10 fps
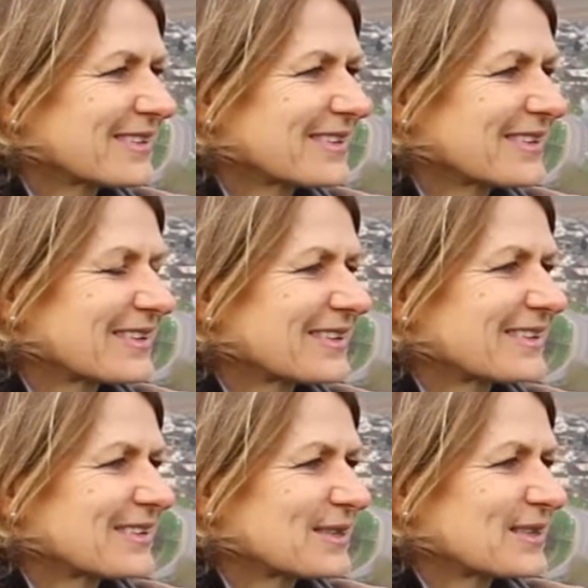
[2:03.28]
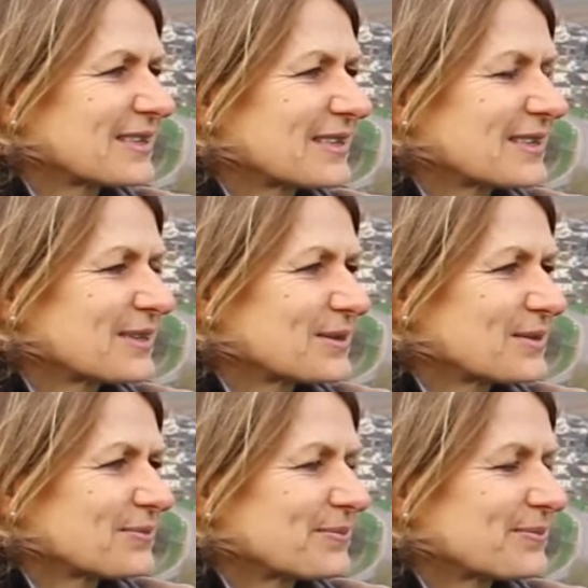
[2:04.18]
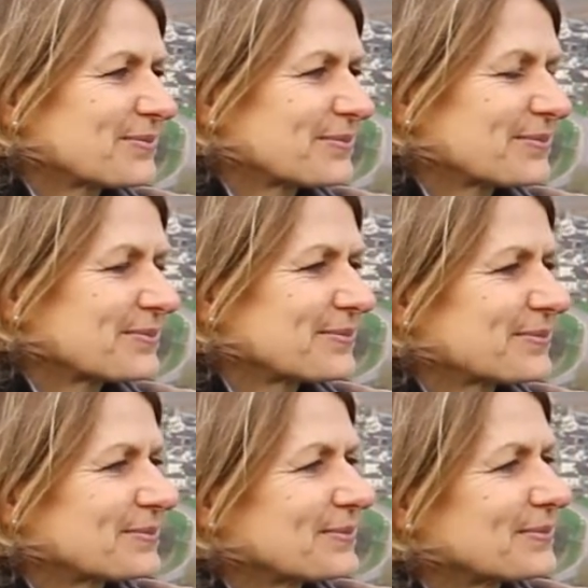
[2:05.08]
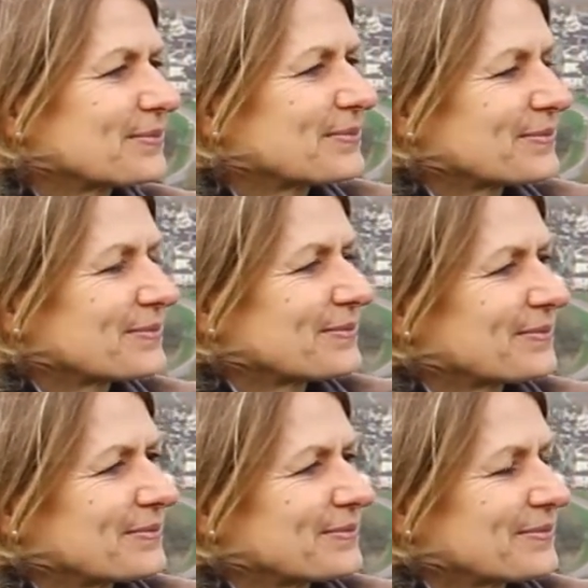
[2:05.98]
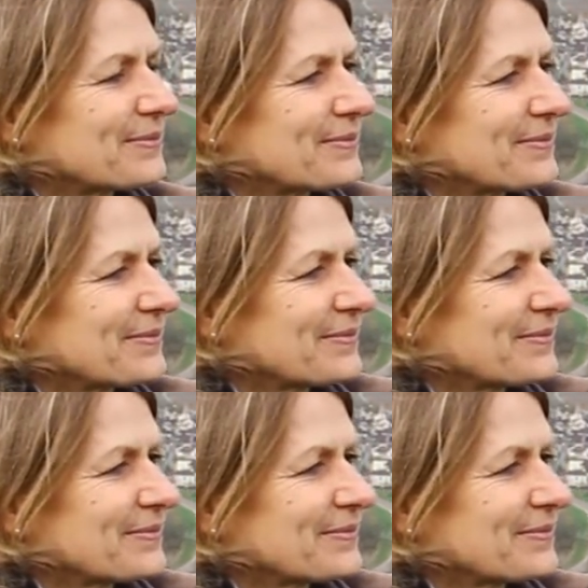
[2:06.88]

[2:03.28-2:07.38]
No words are spoken by the person on screen.